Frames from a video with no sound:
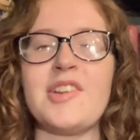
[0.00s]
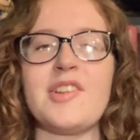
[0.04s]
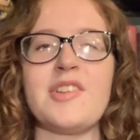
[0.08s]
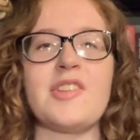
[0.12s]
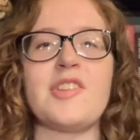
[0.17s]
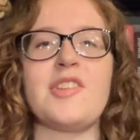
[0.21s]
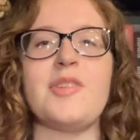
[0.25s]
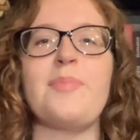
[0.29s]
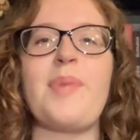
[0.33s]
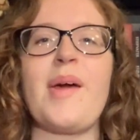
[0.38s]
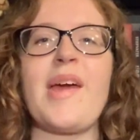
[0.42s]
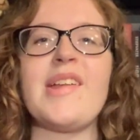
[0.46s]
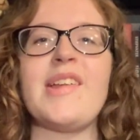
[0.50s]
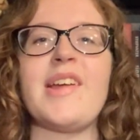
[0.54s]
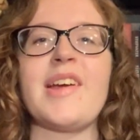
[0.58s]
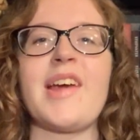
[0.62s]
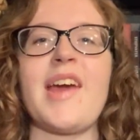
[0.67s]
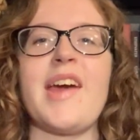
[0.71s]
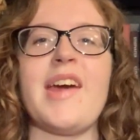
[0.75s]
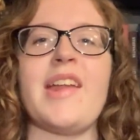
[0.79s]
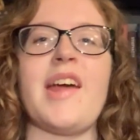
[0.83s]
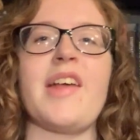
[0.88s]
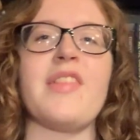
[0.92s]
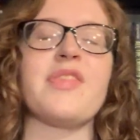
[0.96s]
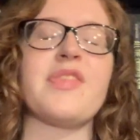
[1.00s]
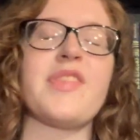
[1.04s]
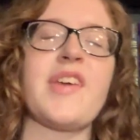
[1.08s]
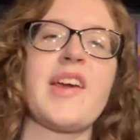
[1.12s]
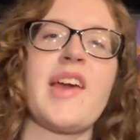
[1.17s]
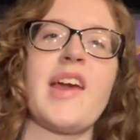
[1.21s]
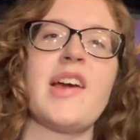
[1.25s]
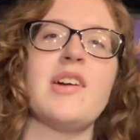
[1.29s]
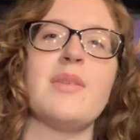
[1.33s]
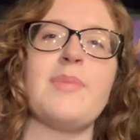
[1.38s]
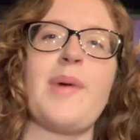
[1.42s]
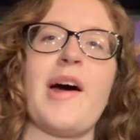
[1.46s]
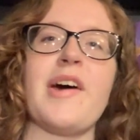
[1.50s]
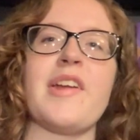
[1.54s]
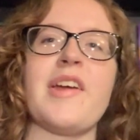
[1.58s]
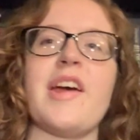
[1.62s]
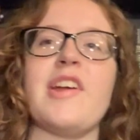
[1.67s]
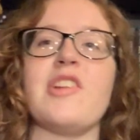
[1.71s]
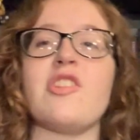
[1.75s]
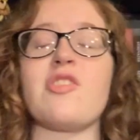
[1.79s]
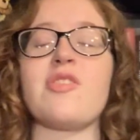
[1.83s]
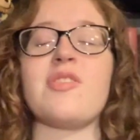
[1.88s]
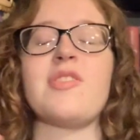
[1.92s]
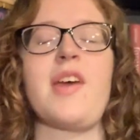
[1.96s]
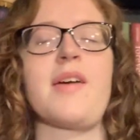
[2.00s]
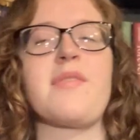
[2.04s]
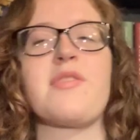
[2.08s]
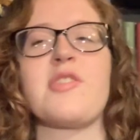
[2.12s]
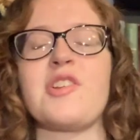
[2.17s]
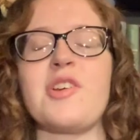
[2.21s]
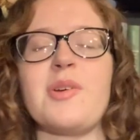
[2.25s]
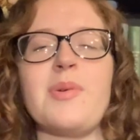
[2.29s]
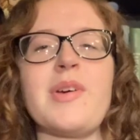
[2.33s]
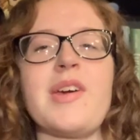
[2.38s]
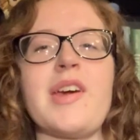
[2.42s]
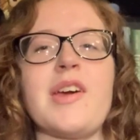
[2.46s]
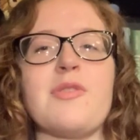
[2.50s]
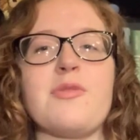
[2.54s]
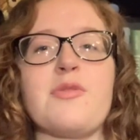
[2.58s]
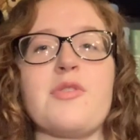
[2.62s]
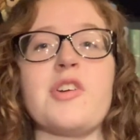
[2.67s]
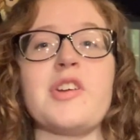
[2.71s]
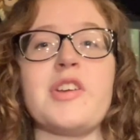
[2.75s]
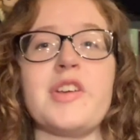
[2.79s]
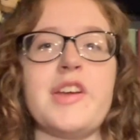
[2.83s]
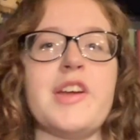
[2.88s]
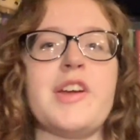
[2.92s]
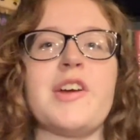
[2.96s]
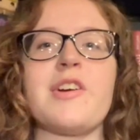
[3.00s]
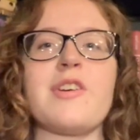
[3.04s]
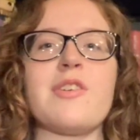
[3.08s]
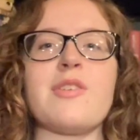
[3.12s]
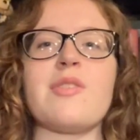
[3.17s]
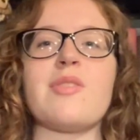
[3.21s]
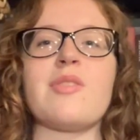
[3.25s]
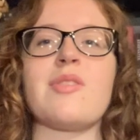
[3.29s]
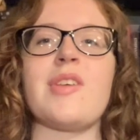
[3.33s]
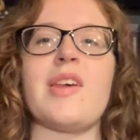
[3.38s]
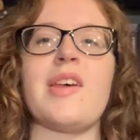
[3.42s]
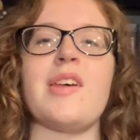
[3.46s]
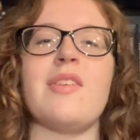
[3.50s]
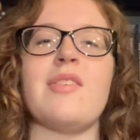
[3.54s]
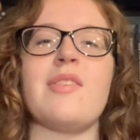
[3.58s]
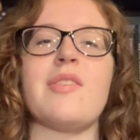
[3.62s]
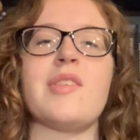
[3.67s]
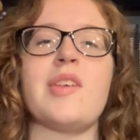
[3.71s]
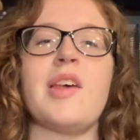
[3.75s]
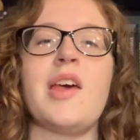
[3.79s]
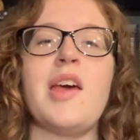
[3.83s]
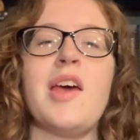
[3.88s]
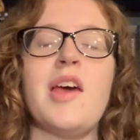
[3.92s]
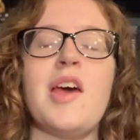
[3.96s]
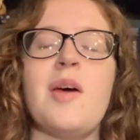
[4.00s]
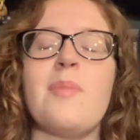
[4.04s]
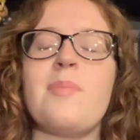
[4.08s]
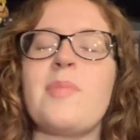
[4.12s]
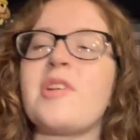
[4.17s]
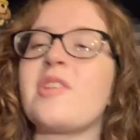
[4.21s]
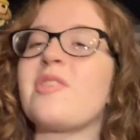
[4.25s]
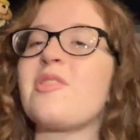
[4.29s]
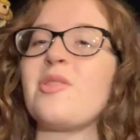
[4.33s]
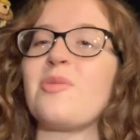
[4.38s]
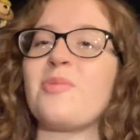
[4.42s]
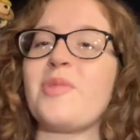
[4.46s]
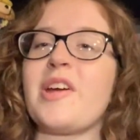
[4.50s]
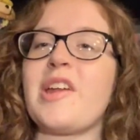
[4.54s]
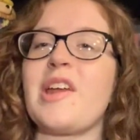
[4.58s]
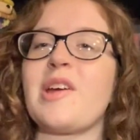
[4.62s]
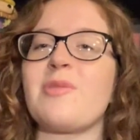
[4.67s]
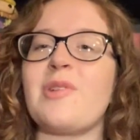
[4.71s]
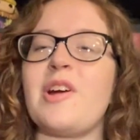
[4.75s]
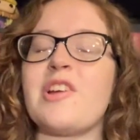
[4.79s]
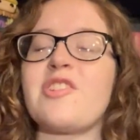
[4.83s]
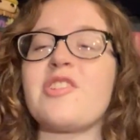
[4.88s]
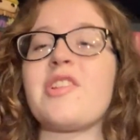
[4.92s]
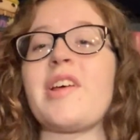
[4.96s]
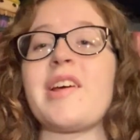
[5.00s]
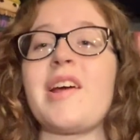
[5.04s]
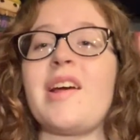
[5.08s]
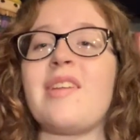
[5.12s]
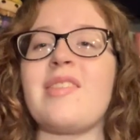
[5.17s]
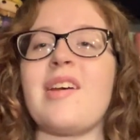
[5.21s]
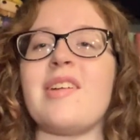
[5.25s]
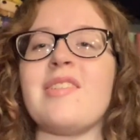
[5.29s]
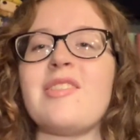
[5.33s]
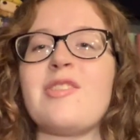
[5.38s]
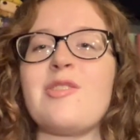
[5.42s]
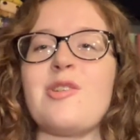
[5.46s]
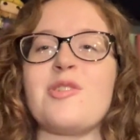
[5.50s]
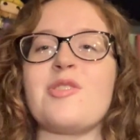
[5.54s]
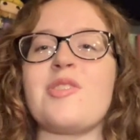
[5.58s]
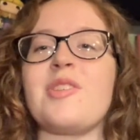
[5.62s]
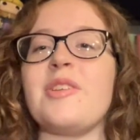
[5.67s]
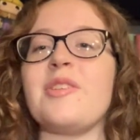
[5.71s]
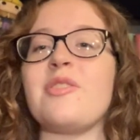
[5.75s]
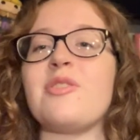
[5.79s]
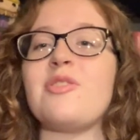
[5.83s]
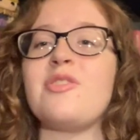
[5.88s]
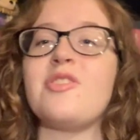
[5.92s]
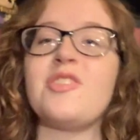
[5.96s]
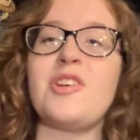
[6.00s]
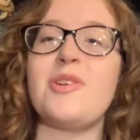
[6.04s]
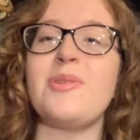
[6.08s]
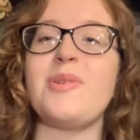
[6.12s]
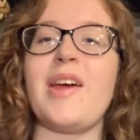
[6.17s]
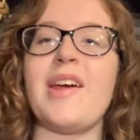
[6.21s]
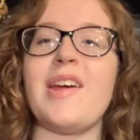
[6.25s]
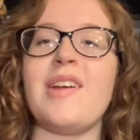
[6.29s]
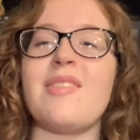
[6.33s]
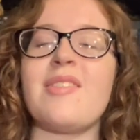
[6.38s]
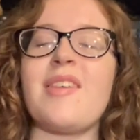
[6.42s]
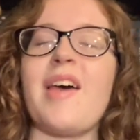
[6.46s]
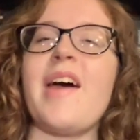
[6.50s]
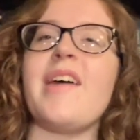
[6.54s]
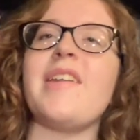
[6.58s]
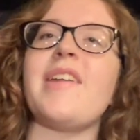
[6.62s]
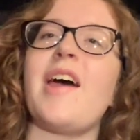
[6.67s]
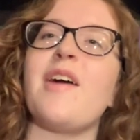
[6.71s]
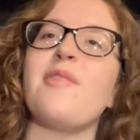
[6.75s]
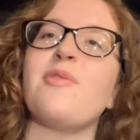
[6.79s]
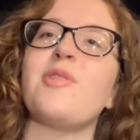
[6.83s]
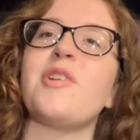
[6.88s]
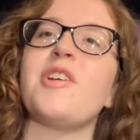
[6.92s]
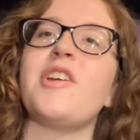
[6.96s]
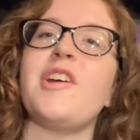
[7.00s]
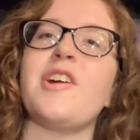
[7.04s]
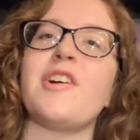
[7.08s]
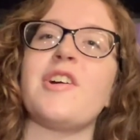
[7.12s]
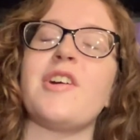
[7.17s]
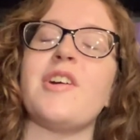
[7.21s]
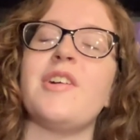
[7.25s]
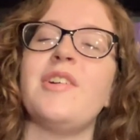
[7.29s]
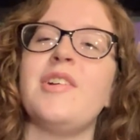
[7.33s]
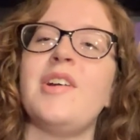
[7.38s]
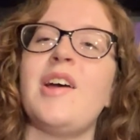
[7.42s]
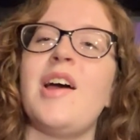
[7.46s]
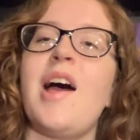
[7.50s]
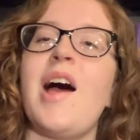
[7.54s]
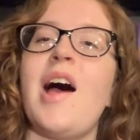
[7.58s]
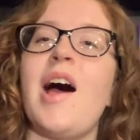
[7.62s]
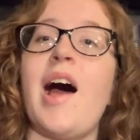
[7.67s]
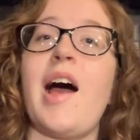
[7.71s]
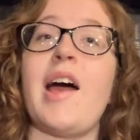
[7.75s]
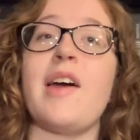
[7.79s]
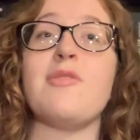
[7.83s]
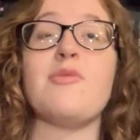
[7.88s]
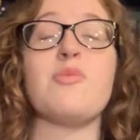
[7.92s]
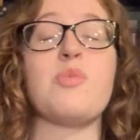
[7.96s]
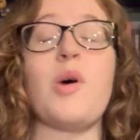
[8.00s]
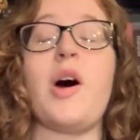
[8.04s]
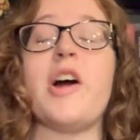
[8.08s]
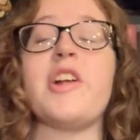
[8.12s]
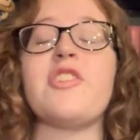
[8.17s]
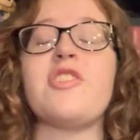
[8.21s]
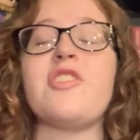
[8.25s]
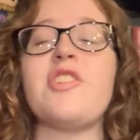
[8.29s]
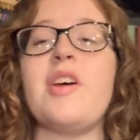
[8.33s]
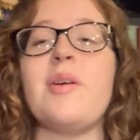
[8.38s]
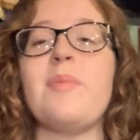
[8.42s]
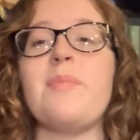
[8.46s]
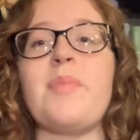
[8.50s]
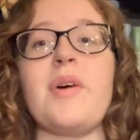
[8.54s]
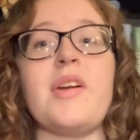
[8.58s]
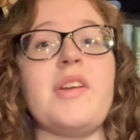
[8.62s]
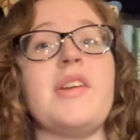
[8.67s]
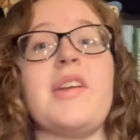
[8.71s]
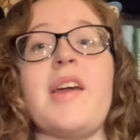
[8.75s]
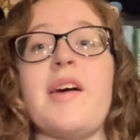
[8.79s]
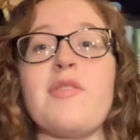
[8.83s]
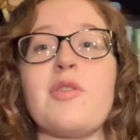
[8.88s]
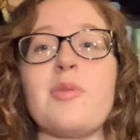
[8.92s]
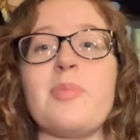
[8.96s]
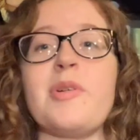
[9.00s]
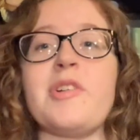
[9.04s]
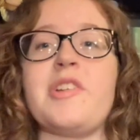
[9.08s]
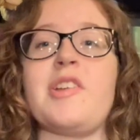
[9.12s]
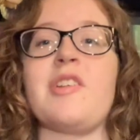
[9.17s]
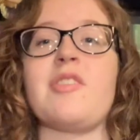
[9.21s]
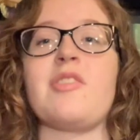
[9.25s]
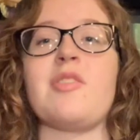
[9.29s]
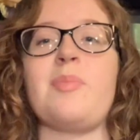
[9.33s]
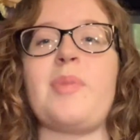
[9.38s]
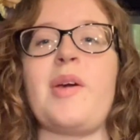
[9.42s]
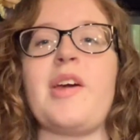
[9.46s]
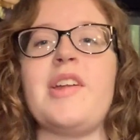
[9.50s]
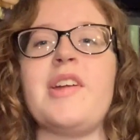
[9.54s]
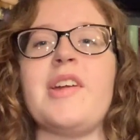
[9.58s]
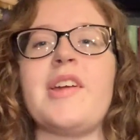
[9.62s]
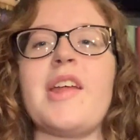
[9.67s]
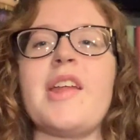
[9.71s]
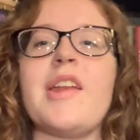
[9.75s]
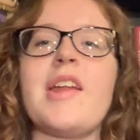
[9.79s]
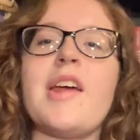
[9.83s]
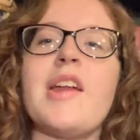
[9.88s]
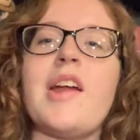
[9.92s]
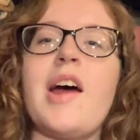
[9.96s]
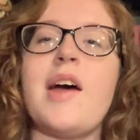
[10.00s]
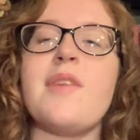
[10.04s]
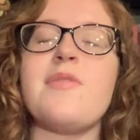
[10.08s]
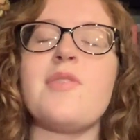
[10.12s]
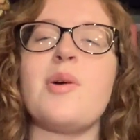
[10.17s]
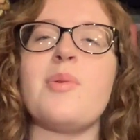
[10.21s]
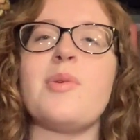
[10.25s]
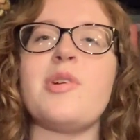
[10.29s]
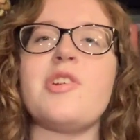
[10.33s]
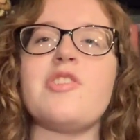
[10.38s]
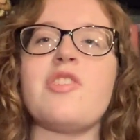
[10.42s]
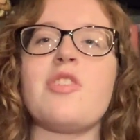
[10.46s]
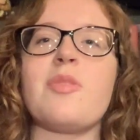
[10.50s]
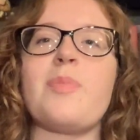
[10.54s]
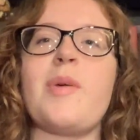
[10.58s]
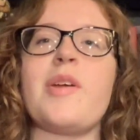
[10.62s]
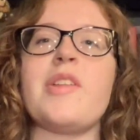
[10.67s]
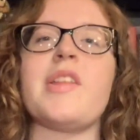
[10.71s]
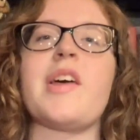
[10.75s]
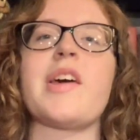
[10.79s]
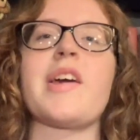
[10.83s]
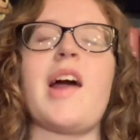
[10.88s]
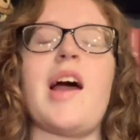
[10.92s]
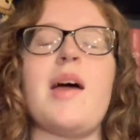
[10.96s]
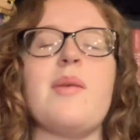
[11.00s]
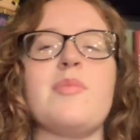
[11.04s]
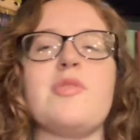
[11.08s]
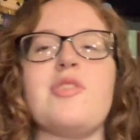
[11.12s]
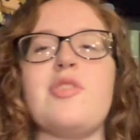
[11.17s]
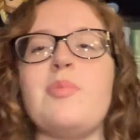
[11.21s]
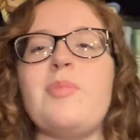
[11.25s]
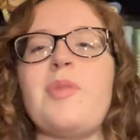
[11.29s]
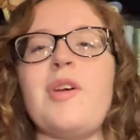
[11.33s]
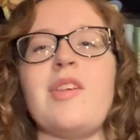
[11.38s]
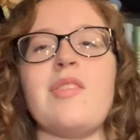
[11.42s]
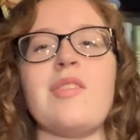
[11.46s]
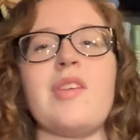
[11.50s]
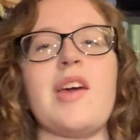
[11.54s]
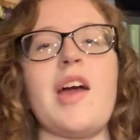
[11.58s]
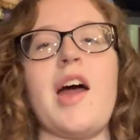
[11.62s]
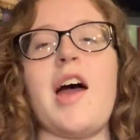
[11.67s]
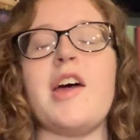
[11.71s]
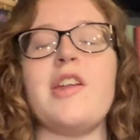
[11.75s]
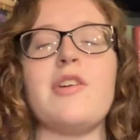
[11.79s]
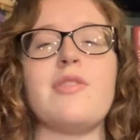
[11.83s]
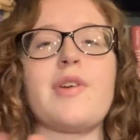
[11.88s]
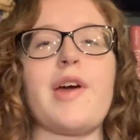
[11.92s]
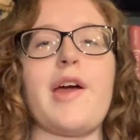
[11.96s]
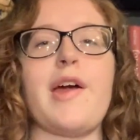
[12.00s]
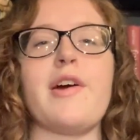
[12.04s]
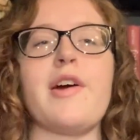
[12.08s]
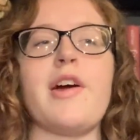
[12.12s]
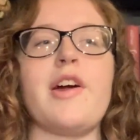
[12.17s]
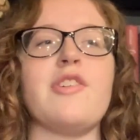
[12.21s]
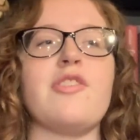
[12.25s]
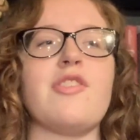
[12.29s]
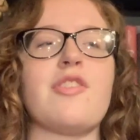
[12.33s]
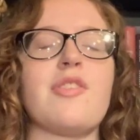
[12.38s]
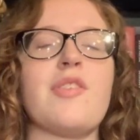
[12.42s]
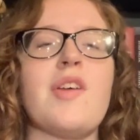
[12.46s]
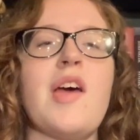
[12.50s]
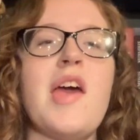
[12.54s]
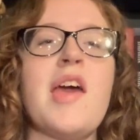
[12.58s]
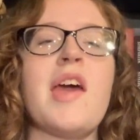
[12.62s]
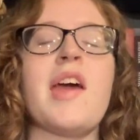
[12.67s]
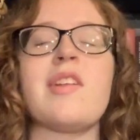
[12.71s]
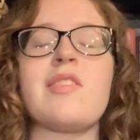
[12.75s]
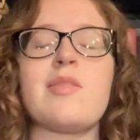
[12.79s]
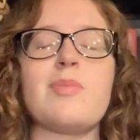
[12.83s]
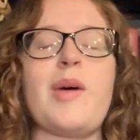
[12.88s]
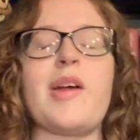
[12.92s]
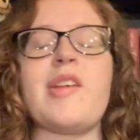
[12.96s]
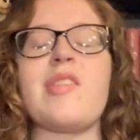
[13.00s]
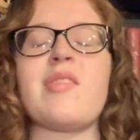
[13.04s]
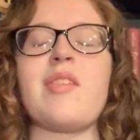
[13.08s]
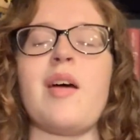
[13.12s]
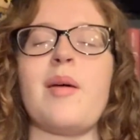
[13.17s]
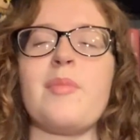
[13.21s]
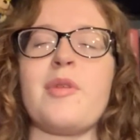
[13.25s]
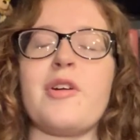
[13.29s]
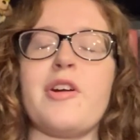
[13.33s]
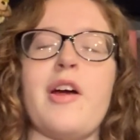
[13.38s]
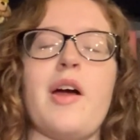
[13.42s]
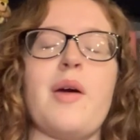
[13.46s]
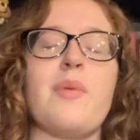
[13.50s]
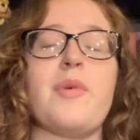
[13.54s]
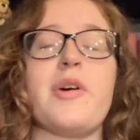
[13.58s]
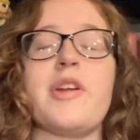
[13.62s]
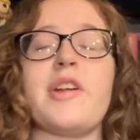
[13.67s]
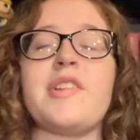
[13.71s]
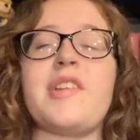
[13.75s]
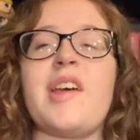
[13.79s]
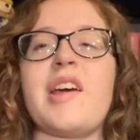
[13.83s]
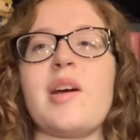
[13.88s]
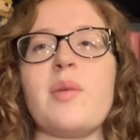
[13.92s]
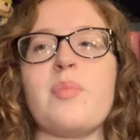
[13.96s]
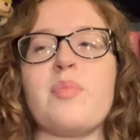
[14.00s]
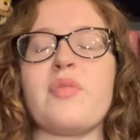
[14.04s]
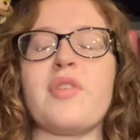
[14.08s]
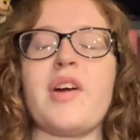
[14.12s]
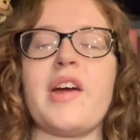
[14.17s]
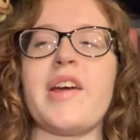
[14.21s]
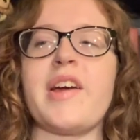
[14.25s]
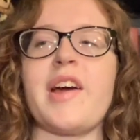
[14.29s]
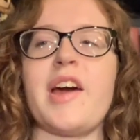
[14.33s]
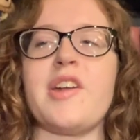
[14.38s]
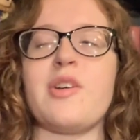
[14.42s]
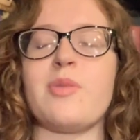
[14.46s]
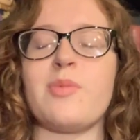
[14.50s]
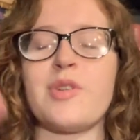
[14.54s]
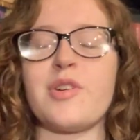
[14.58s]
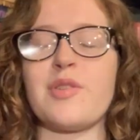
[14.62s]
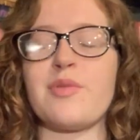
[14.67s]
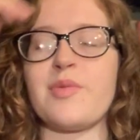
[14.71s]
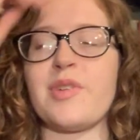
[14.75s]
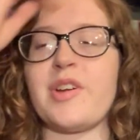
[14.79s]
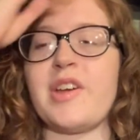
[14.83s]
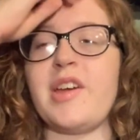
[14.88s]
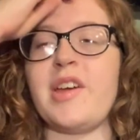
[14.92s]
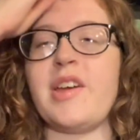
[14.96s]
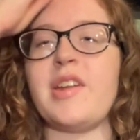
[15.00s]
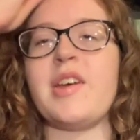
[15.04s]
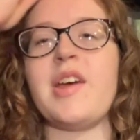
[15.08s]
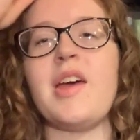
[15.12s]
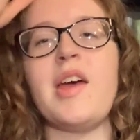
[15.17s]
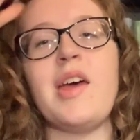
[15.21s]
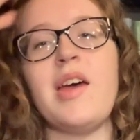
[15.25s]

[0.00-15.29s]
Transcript: debating it and thinking about it and just never doing it for years, is because the reading rush, like I said, starts in 2 days, and every year I've watched it but never participated in it. I've always just been like, I'm too busy, I don't care, it's my summer, I want to take a break, I don't want to read.